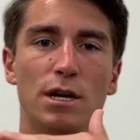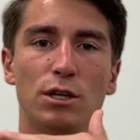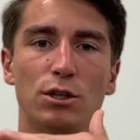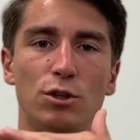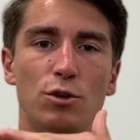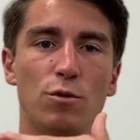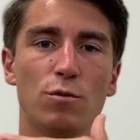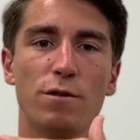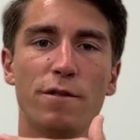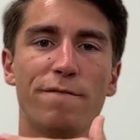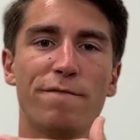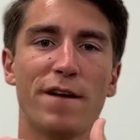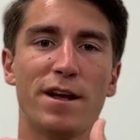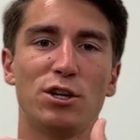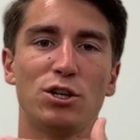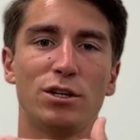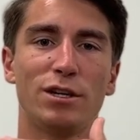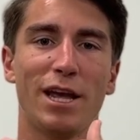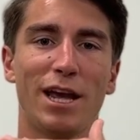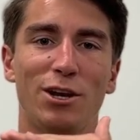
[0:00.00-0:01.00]
to the
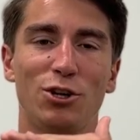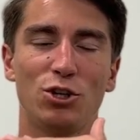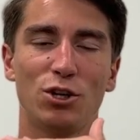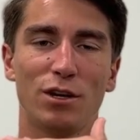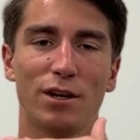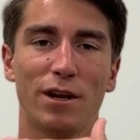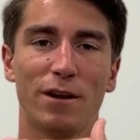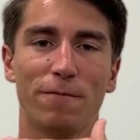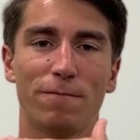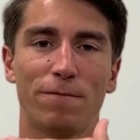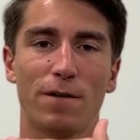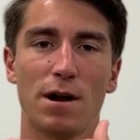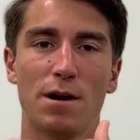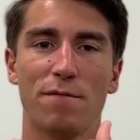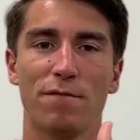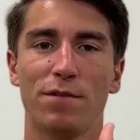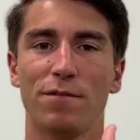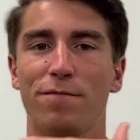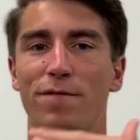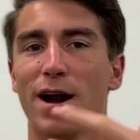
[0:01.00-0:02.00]
vegetation in front
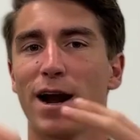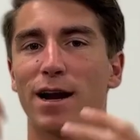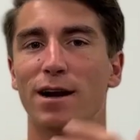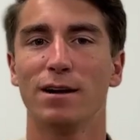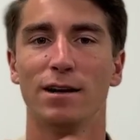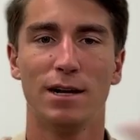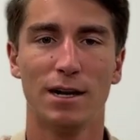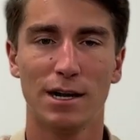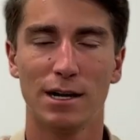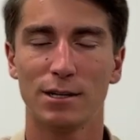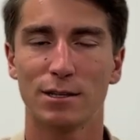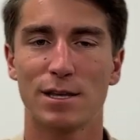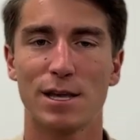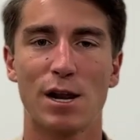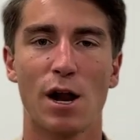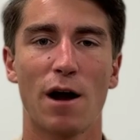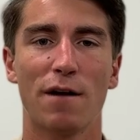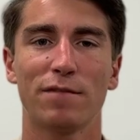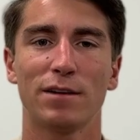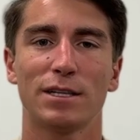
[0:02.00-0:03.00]
of the fire. So
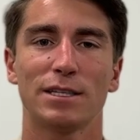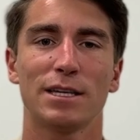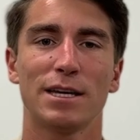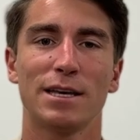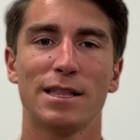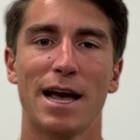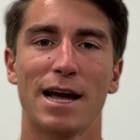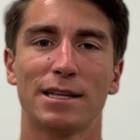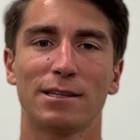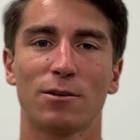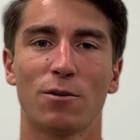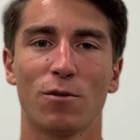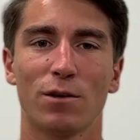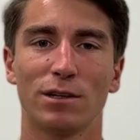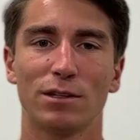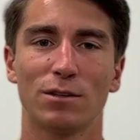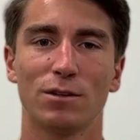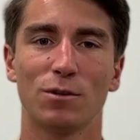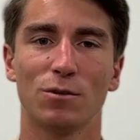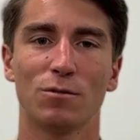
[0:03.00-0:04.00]
then obviously that's
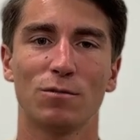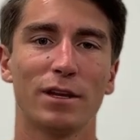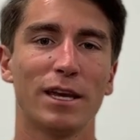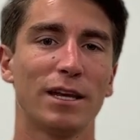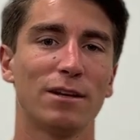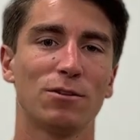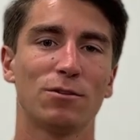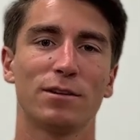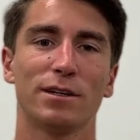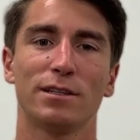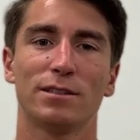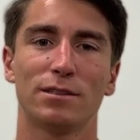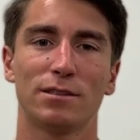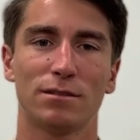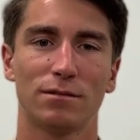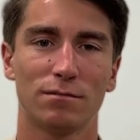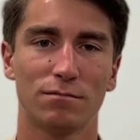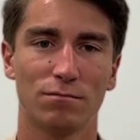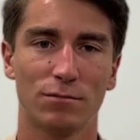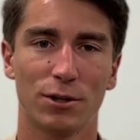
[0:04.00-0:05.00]
going to
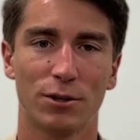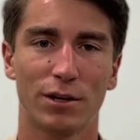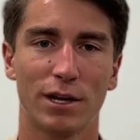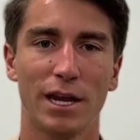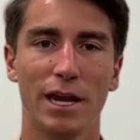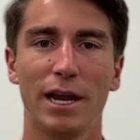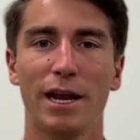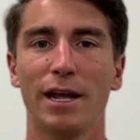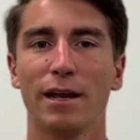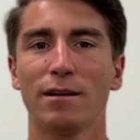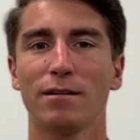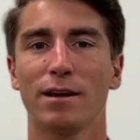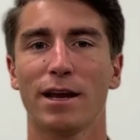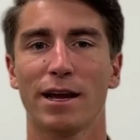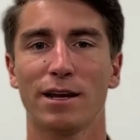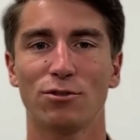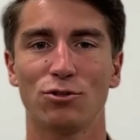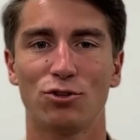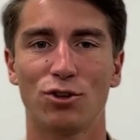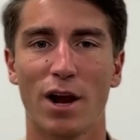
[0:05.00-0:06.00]
increase your heating
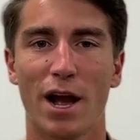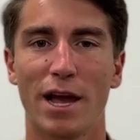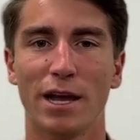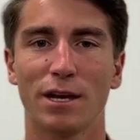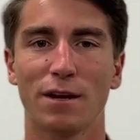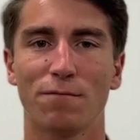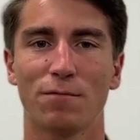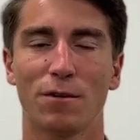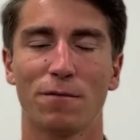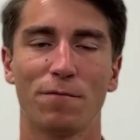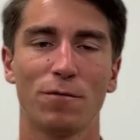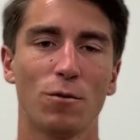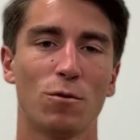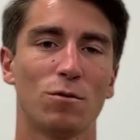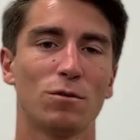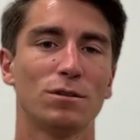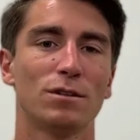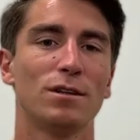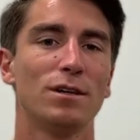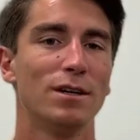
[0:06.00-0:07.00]
and drying of your
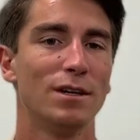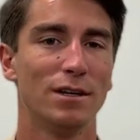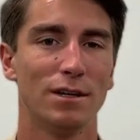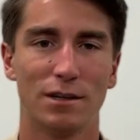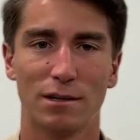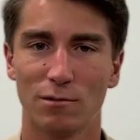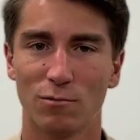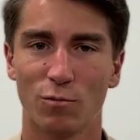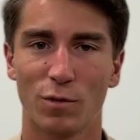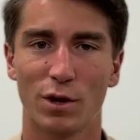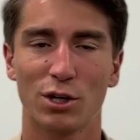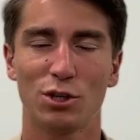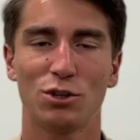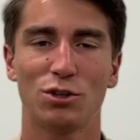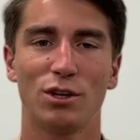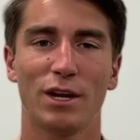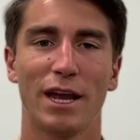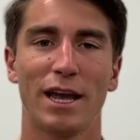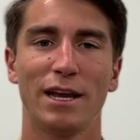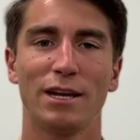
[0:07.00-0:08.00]
fuels,
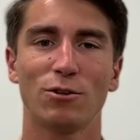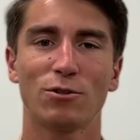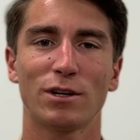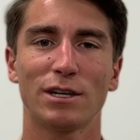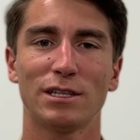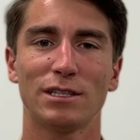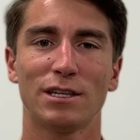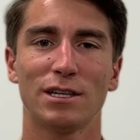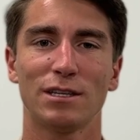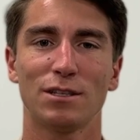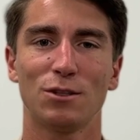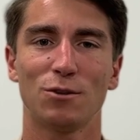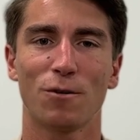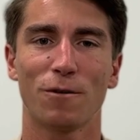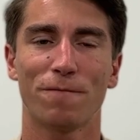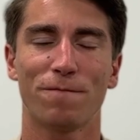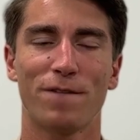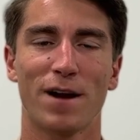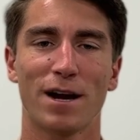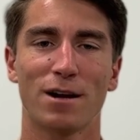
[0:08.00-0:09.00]
which increases
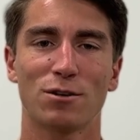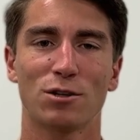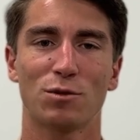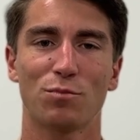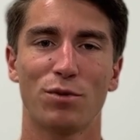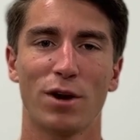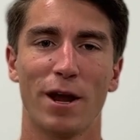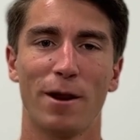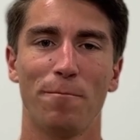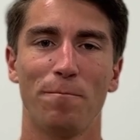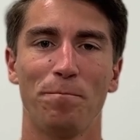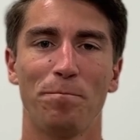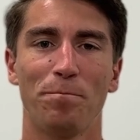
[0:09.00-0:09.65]
your fire spread.